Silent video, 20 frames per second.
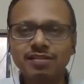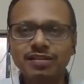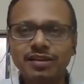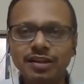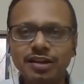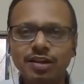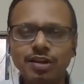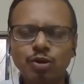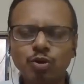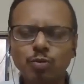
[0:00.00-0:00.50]

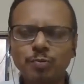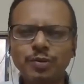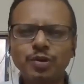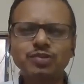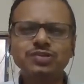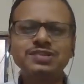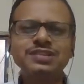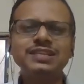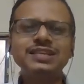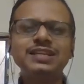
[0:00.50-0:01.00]
dear to him,
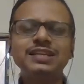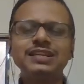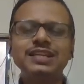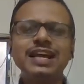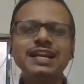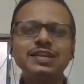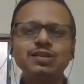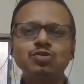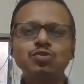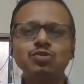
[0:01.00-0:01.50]
because
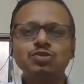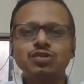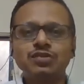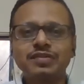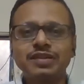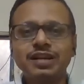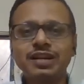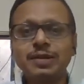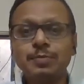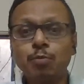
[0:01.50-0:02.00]
that is also a
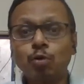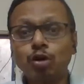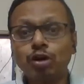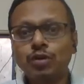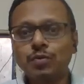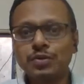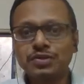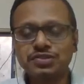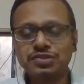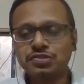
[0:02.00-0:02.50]
really
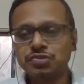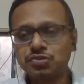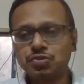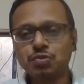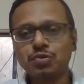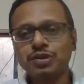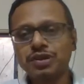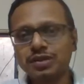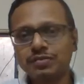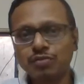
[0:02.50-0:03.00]
motivational
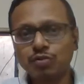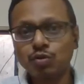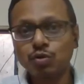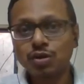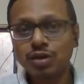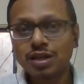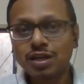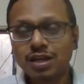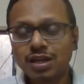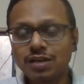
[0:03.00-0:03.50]
story. If you
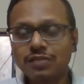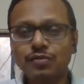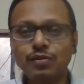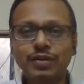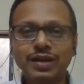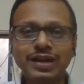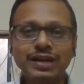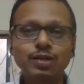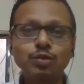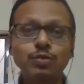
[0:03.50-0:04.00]

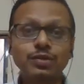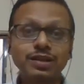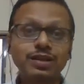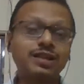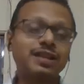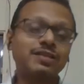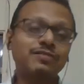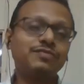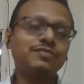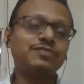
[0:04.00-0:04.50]
get to hear,
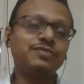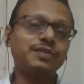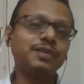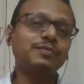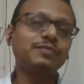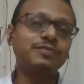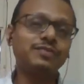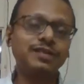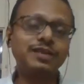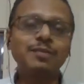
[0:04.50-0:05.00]

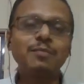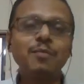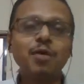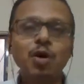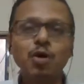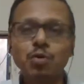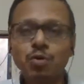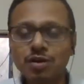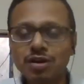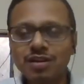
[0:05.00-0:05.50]
if
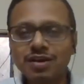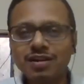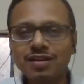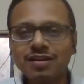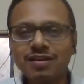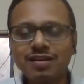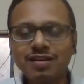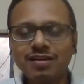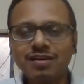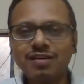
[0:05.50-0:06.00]
somehow
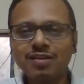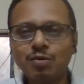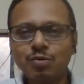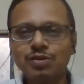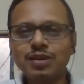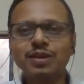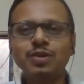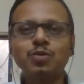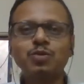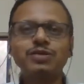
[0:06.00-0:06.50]

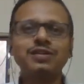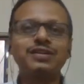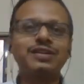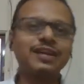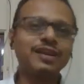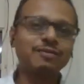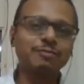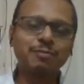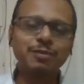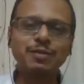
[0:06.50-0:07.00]
Uday Kotak
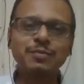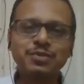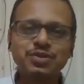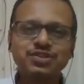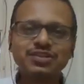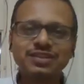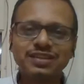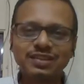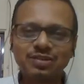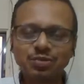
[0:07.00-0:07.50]
gave
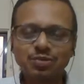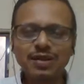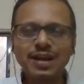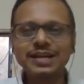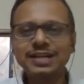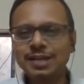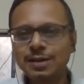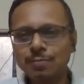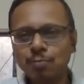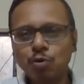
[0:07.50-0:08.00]
permission and to
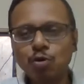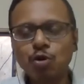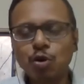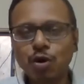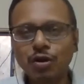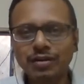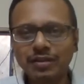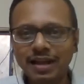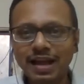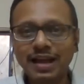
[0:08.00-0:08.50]
write a book
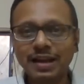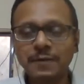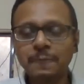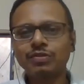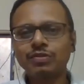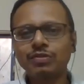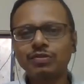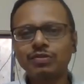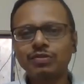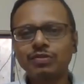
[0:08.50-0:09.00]
on that,
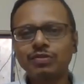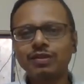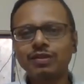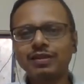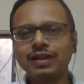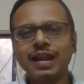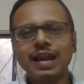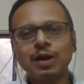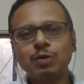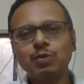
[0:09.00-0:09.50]

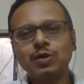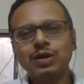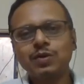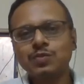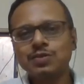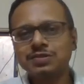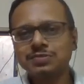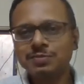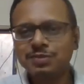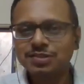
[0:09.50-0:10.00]
then I would
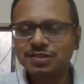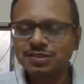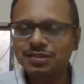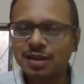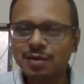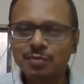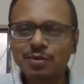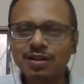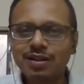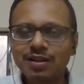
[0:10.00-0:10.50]
request Mr.
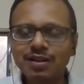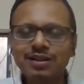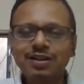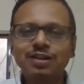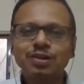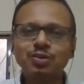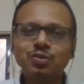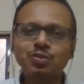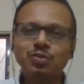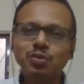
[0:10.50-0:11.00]
Tamal
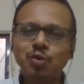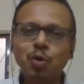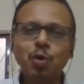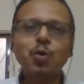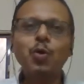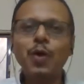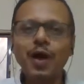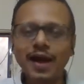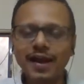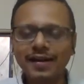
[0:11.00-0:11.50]
to
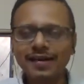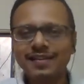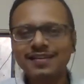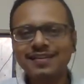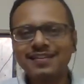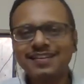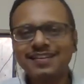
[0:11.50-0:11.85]
go and